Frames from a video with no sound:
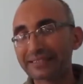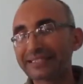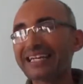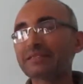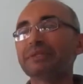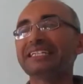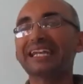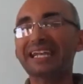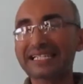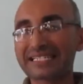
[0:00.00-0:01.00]
and
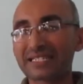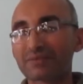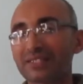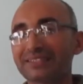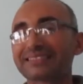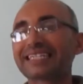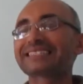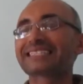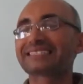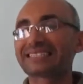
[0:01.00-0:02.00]
meaningless
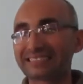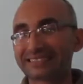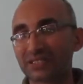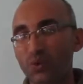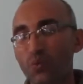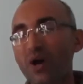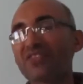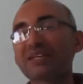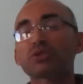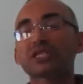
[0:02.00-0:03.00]
sentences. when
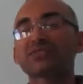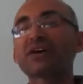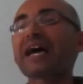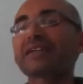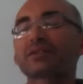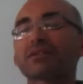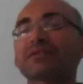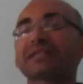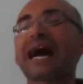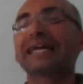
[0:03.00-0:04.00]
they modify the
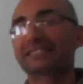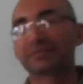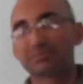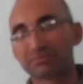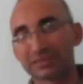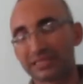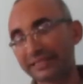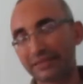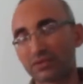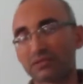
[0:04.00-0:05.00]
wrong item.
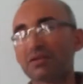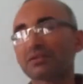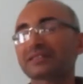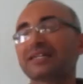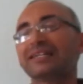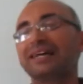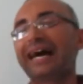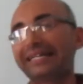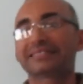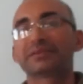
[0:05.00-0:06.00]
Clear? Wrong
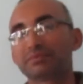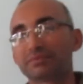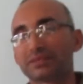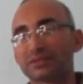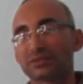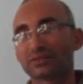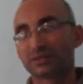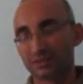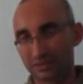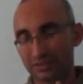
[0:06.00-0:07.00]
item.
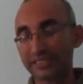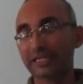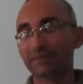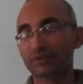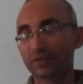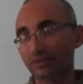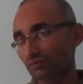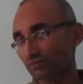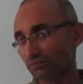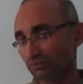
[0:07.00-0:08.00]
Clear?
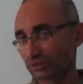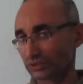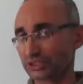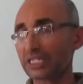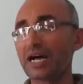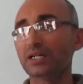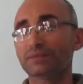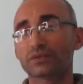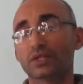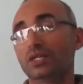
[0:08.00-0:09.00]

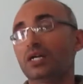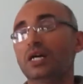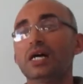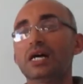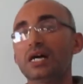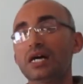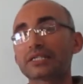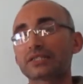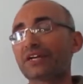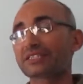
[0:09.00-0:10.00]
So,
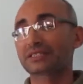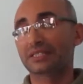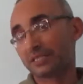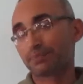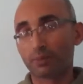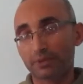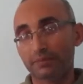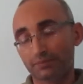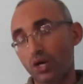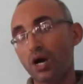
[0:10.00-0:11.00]
to fix this
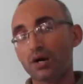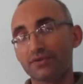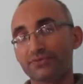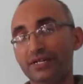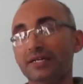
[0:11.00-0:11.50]
problem of